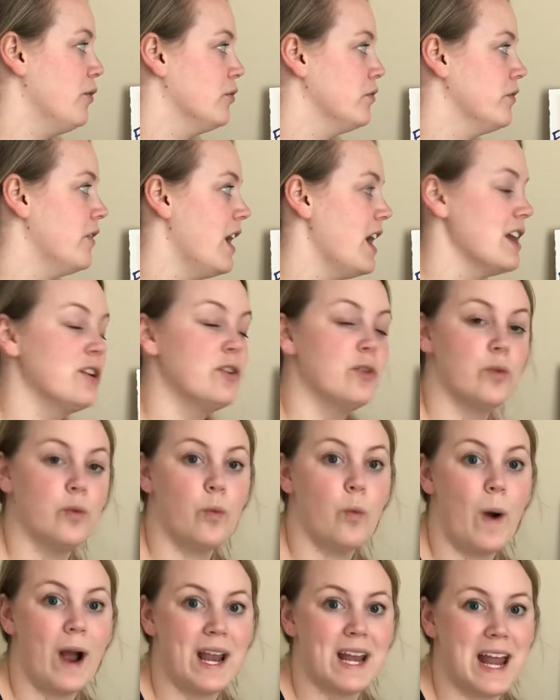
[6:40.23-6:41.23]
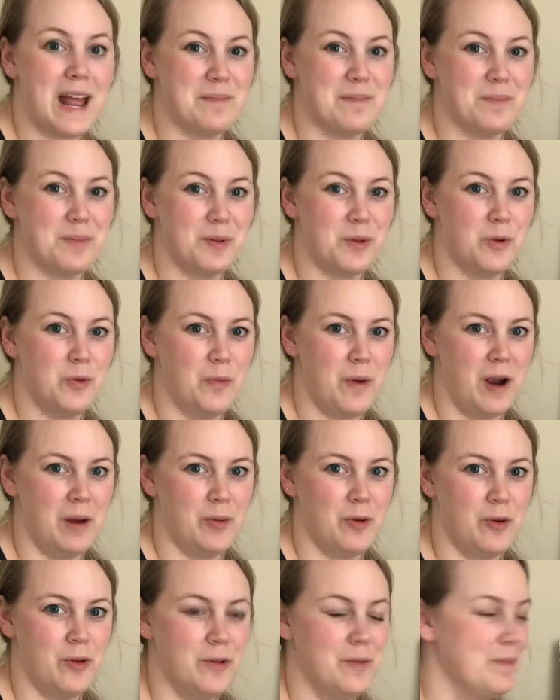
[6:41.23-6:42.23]
red, white, and blue
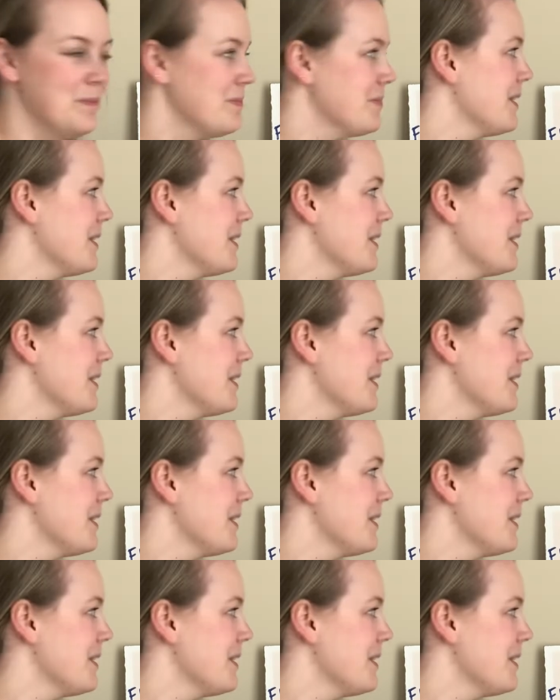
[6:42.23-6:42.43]
marble.